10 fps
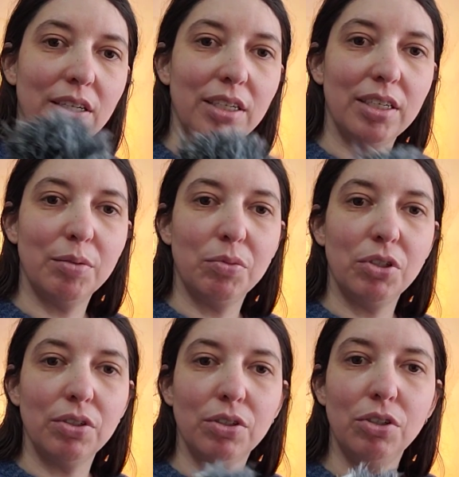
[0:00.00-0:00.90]
I
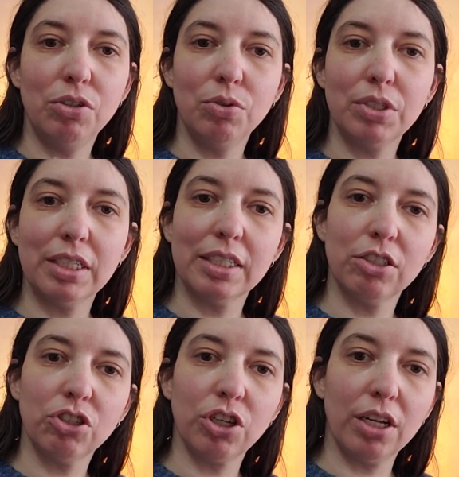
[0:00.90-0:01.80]
am using
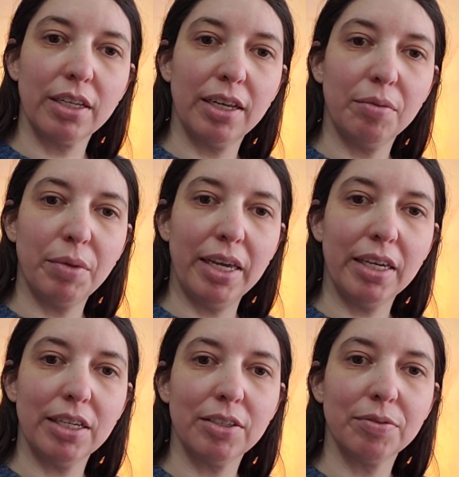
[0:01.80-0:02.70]
the shotgun
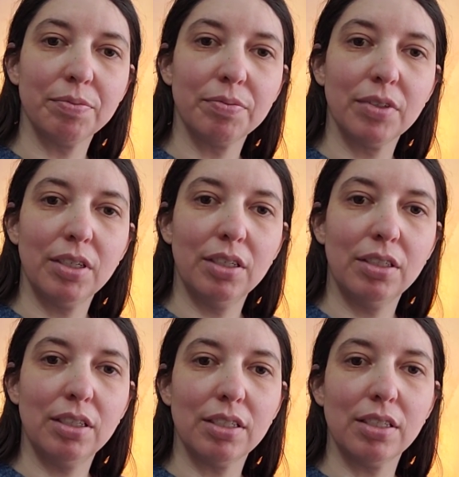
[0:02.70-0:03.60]
mic.
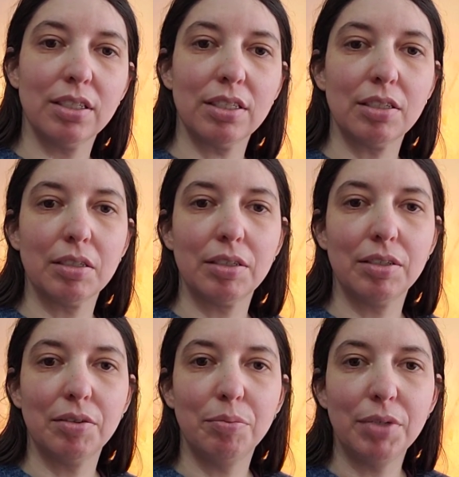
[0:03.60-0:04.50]
This is
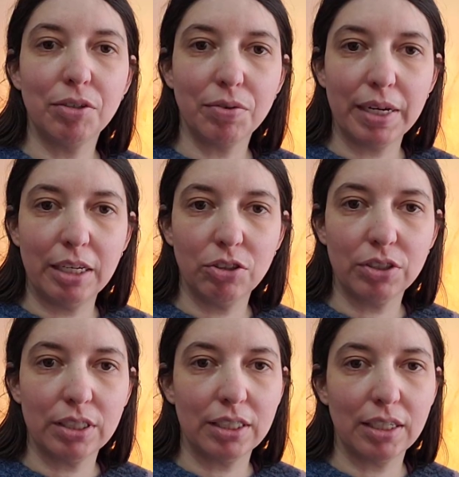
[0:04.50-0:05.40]

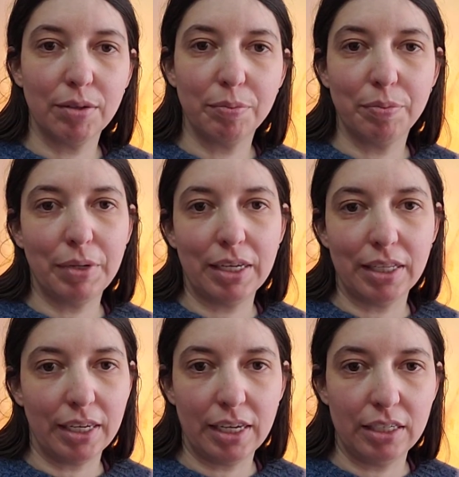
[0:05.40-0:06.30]
mid-range. I think I
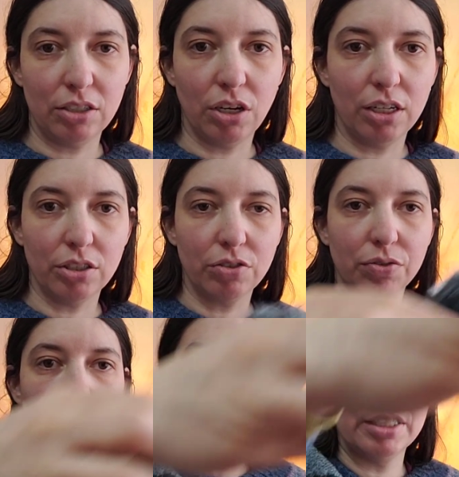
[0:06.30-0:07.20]
paid like $80
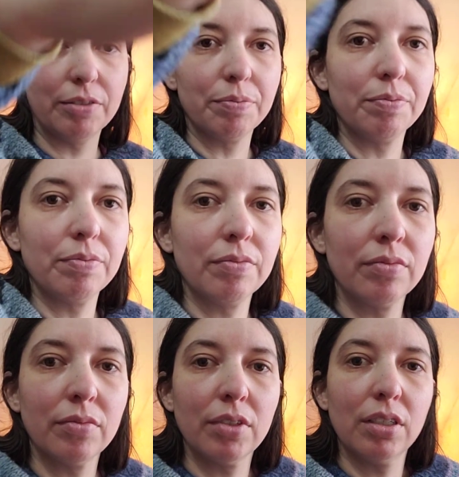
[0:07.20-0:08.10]
for it.
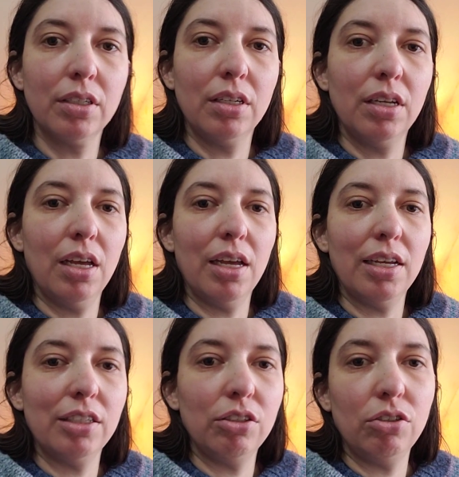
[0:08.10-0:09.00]

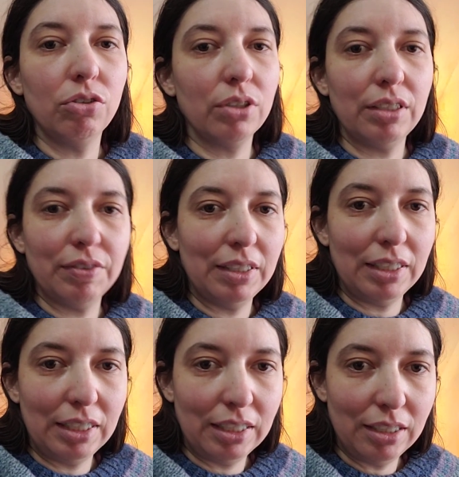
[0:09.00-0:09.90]
And you don't even
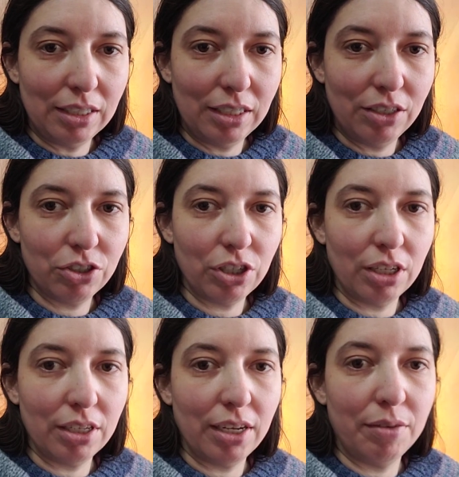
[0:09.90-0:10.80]
need a
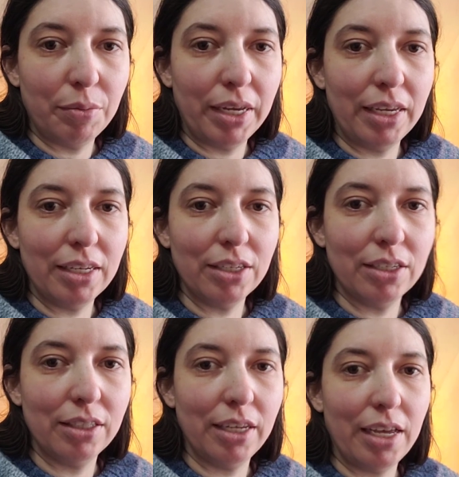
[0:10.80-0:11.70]
shotgun mic
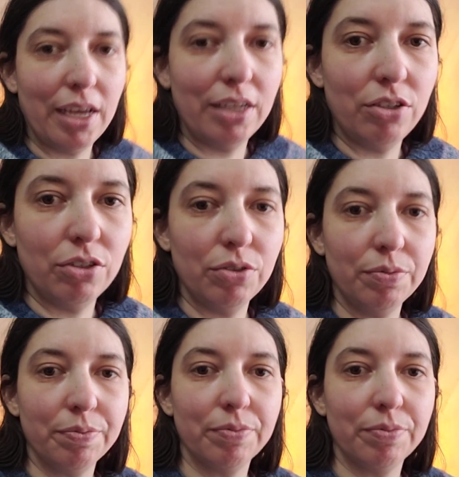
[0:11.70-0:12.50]
like I do,